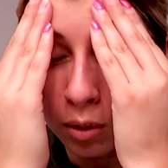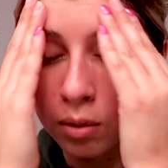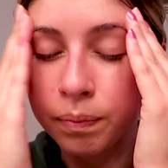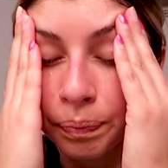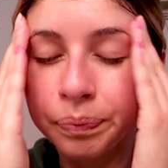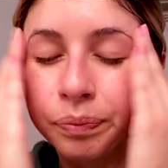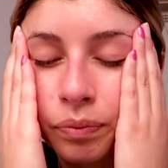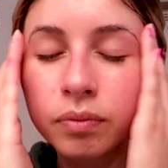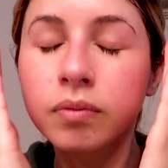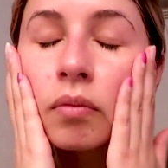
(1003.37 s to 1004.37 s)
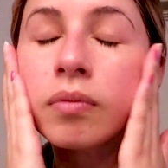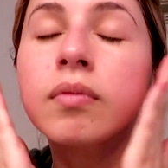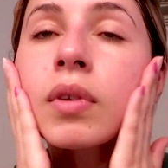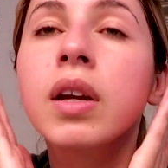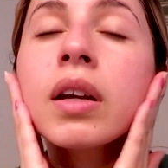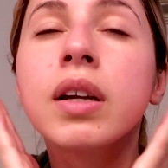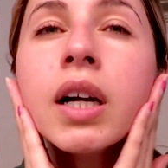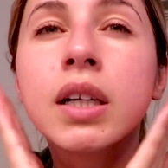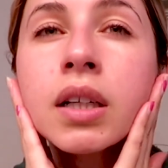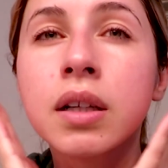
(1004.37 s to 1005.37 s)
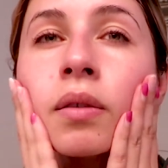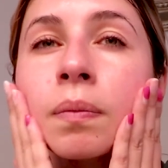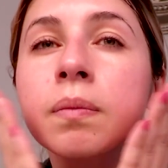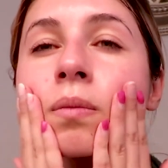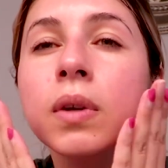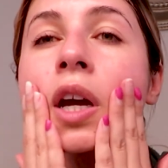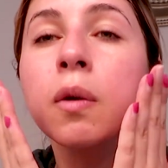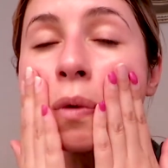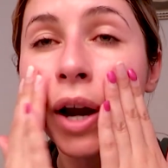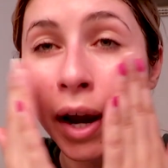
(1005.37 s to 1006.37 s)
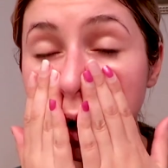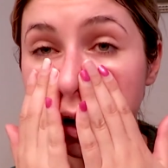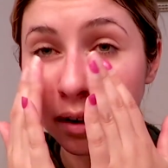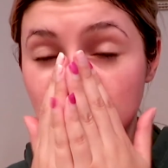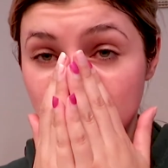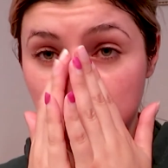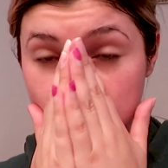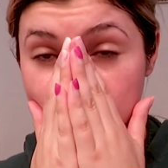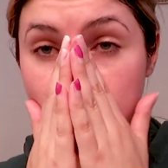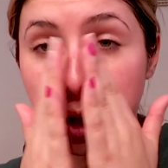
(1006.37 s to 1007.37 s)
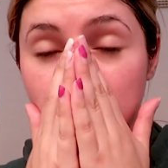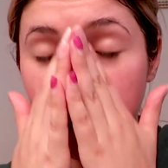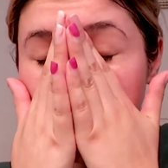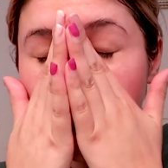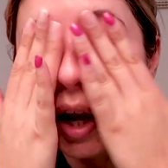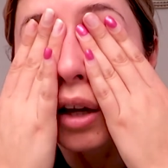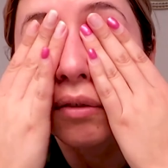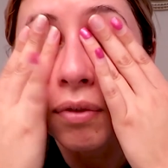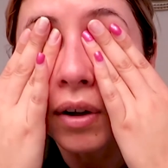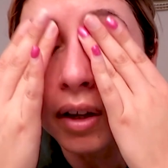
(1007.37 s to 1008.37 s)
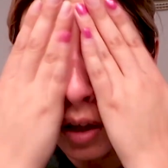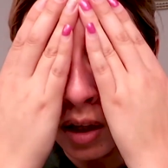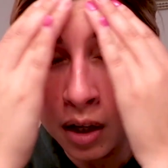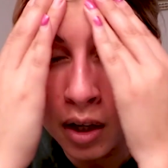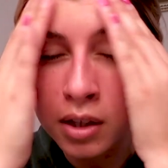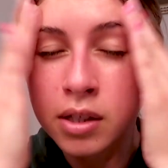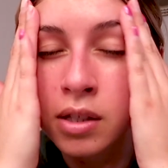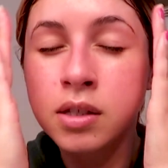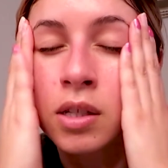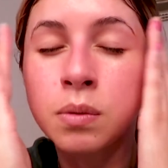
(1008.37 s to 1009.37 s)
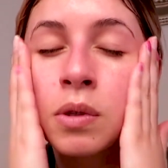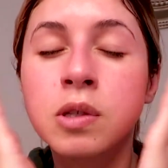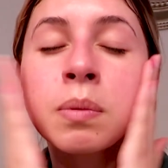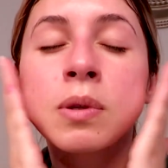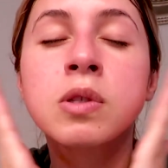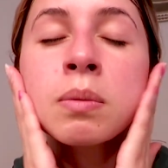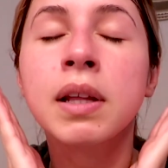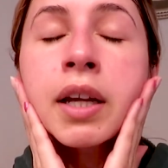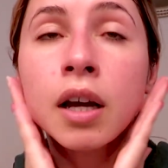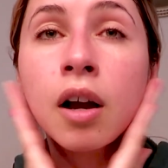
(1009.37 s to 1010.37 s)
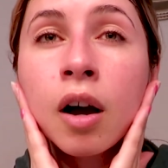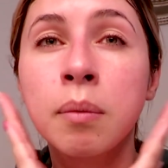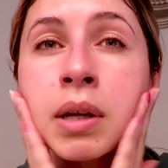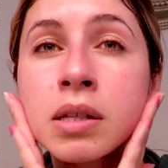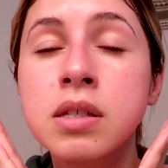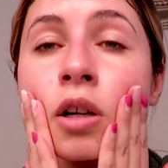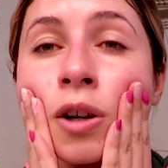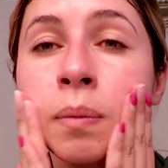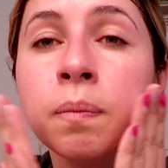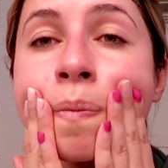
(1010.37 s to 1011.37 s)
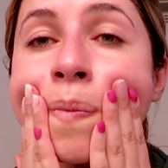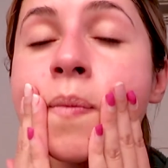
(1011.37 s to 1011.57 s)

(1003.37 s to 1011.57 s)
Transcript: will like kind of get red and act funky. And since this one's supposed to be like a calming serum,